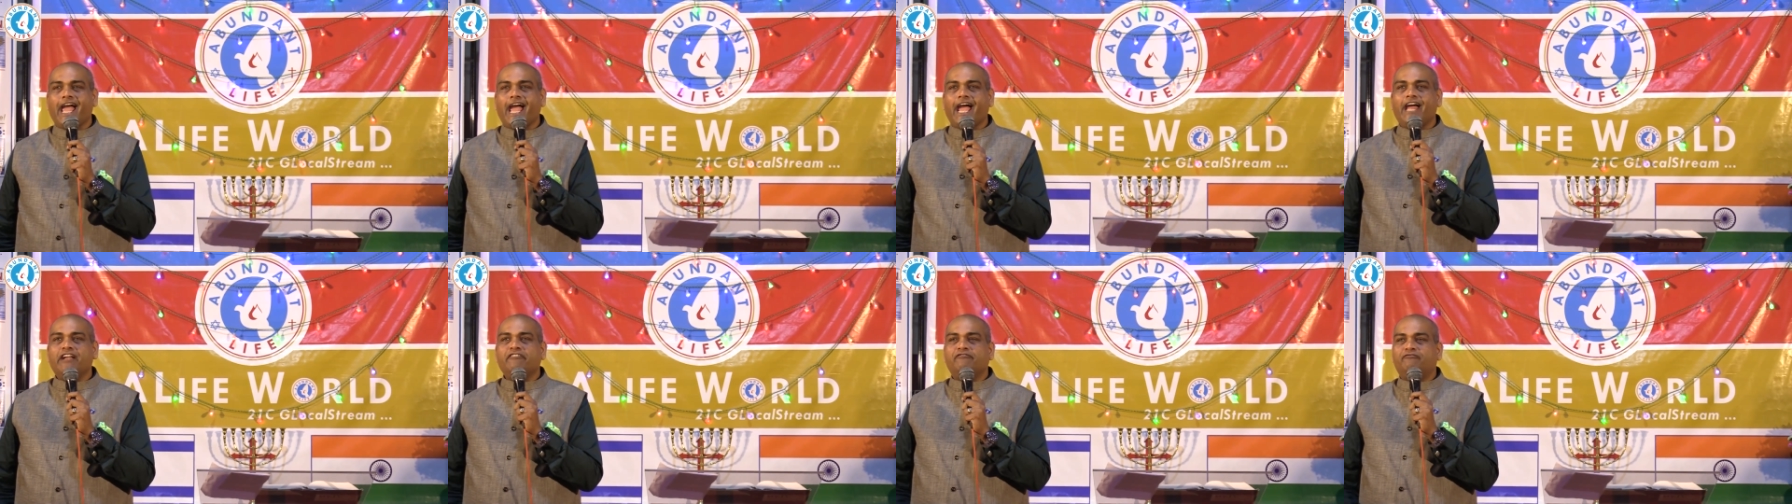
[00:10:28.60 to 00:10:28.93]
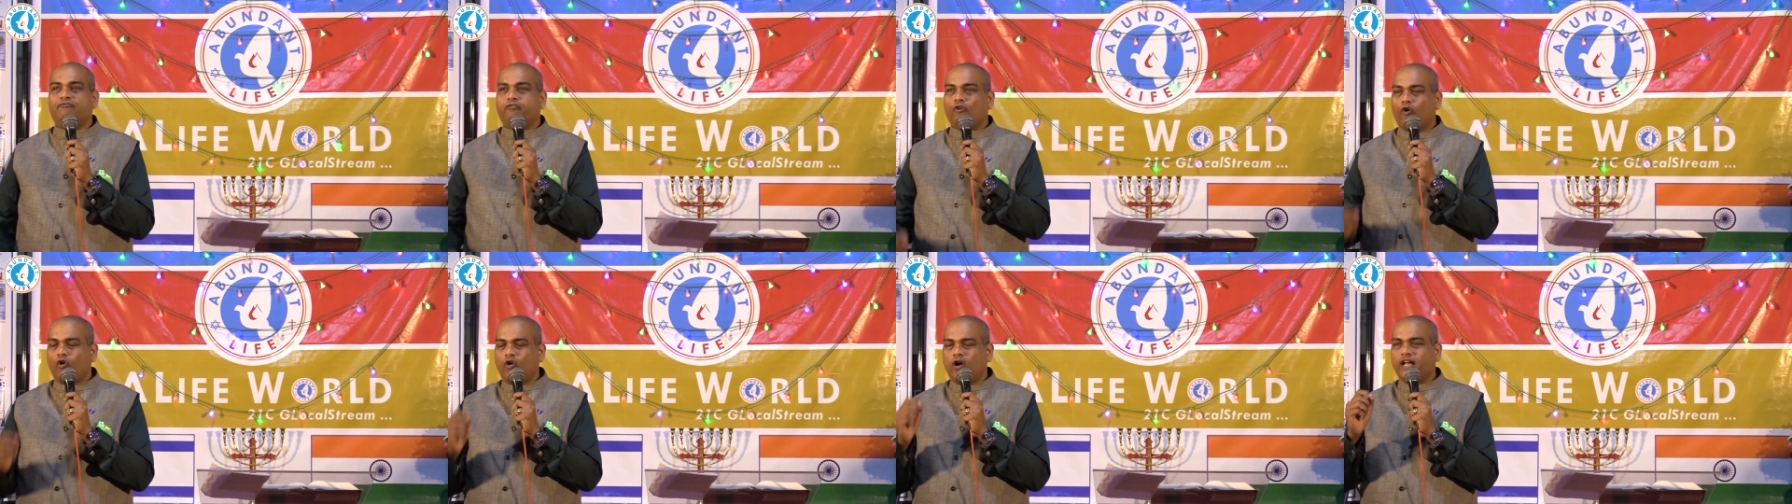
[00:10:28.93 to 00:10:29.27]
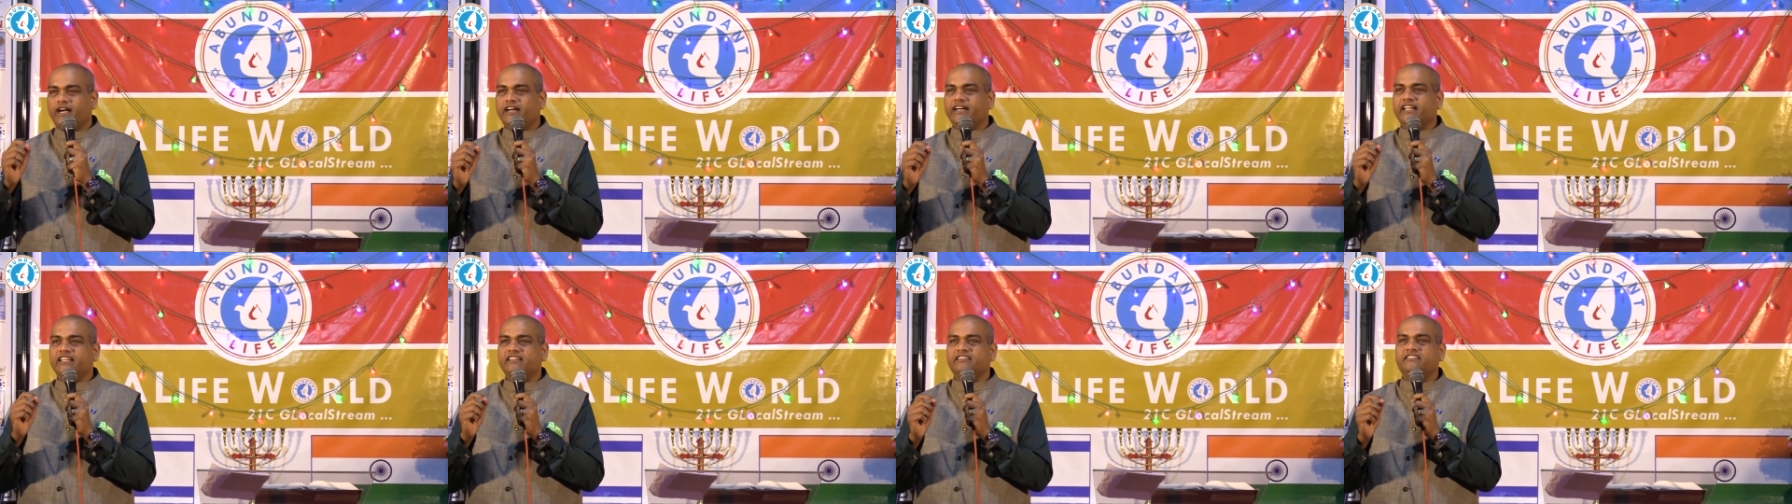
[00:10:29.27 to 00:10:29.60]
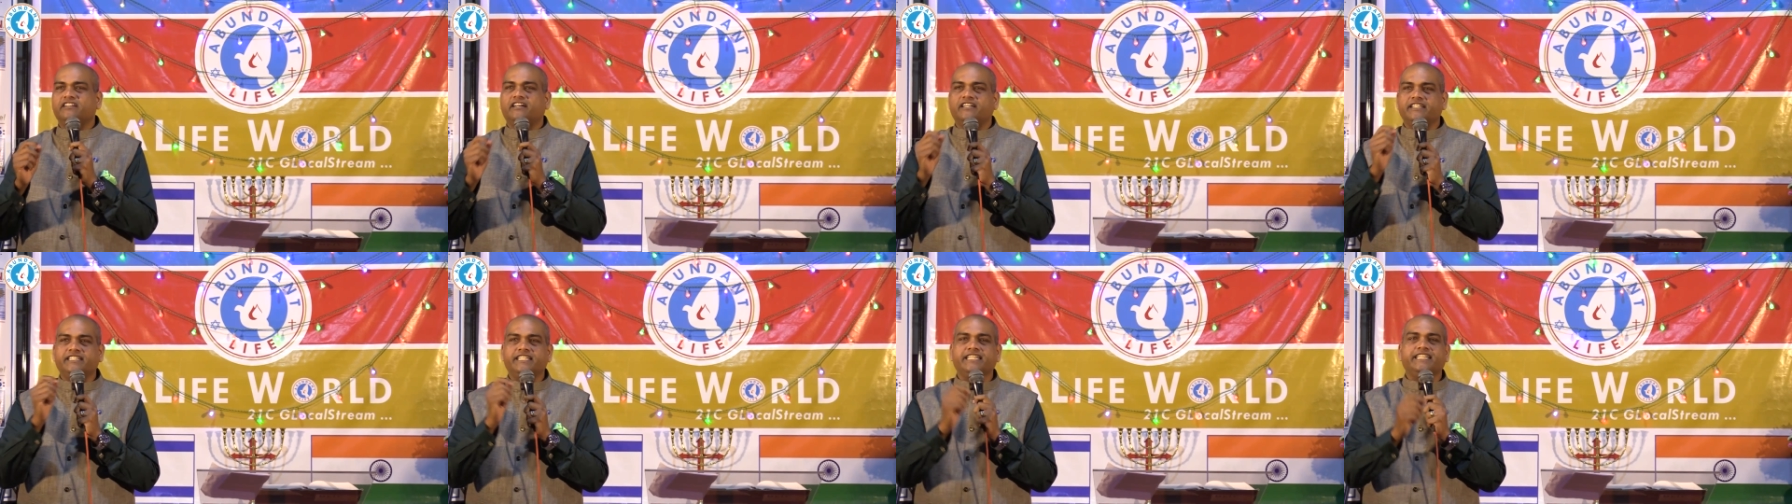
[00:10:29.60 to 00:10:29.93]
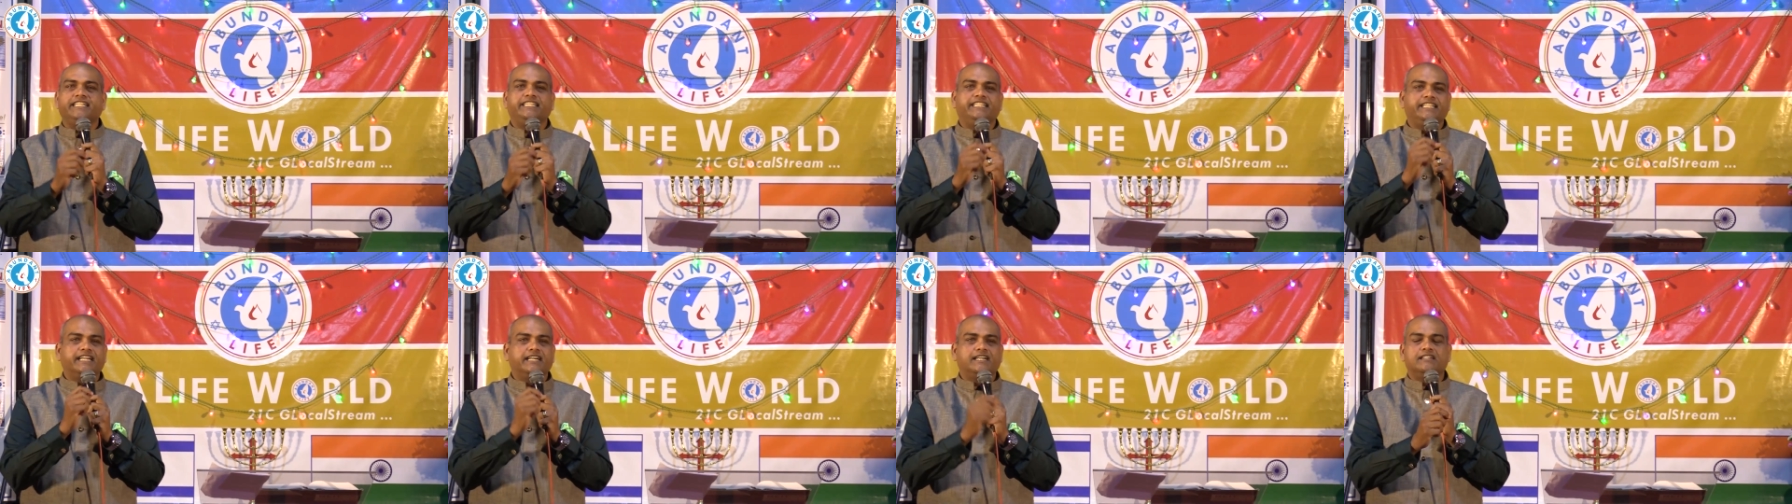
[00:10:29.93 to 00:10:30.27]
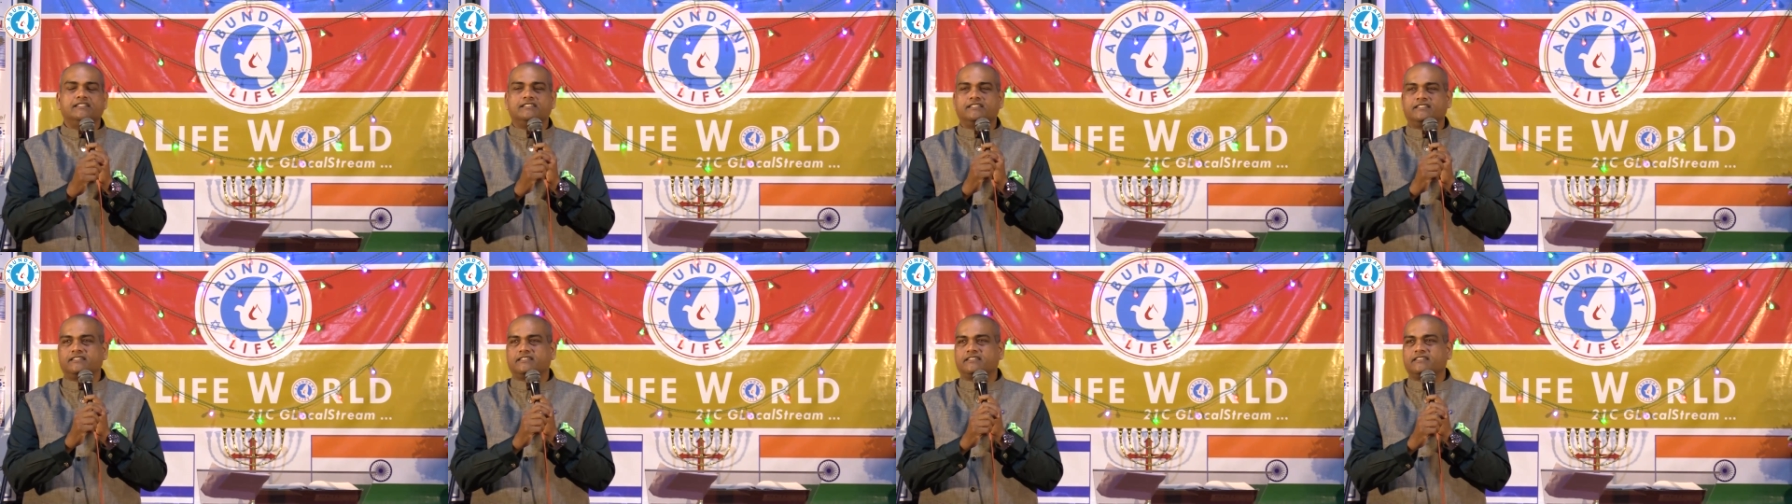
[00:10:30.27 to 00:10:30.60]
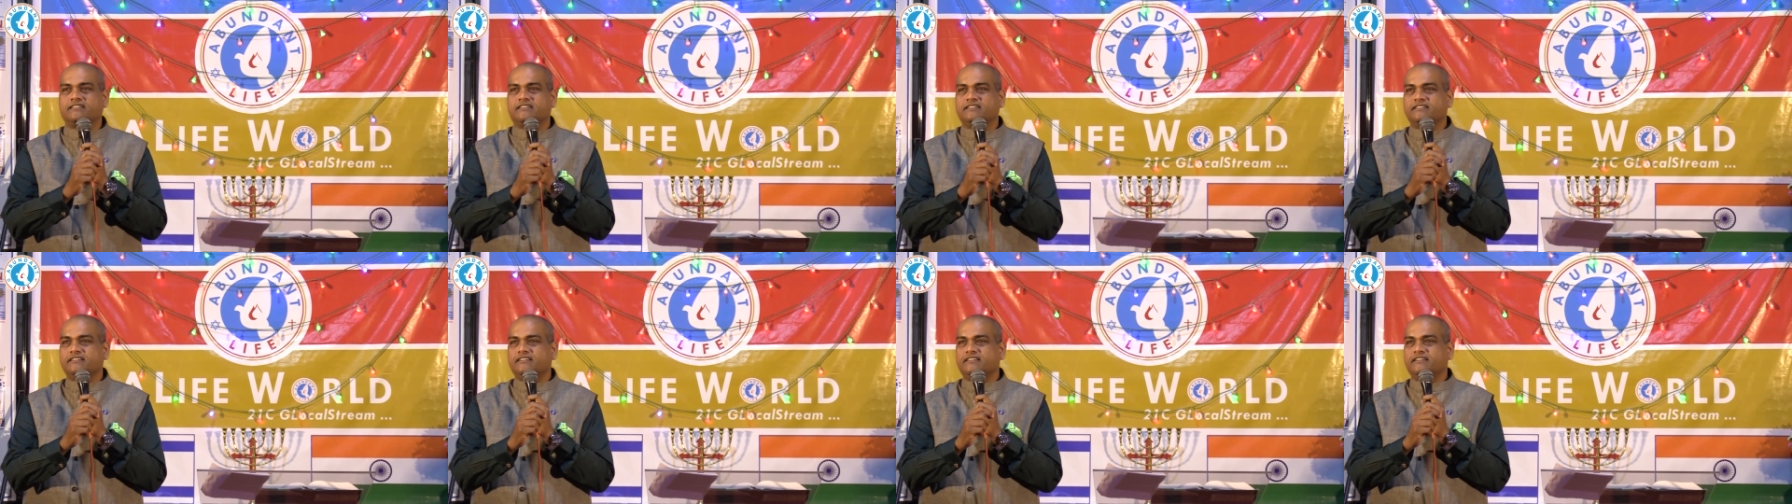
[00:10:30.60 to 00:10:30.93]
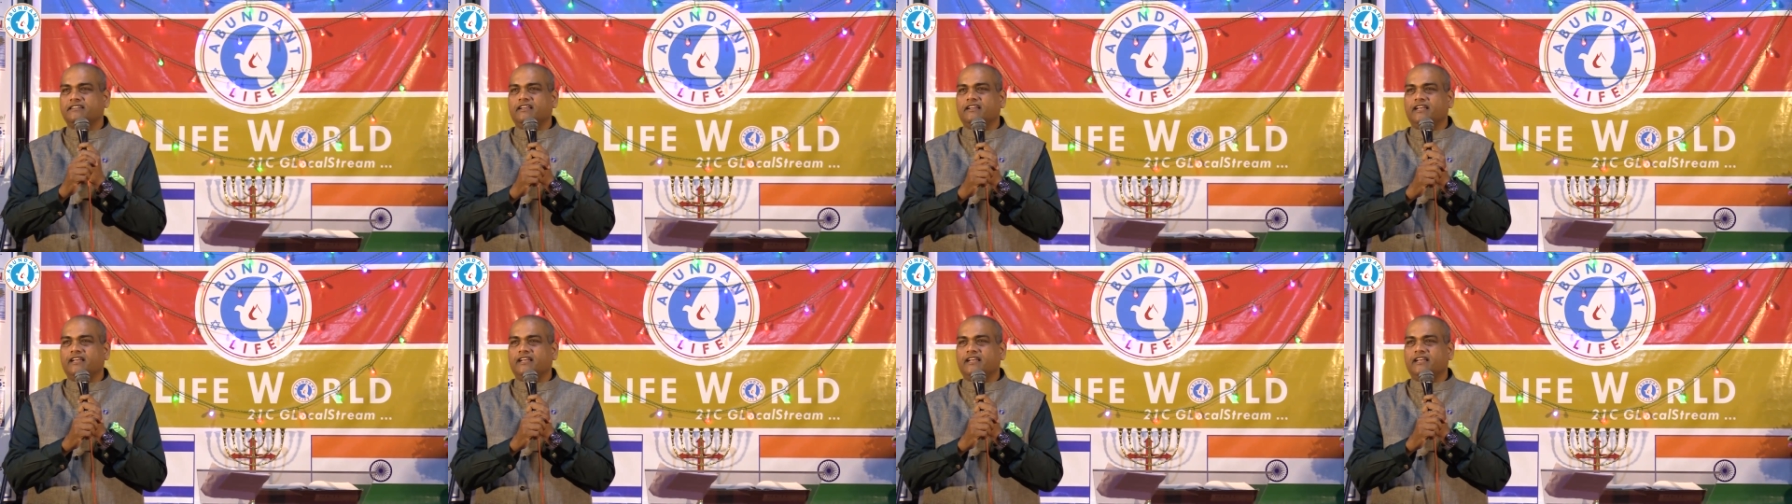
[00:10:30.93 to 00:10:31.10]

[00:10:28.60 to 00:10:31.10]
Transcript: And 430 years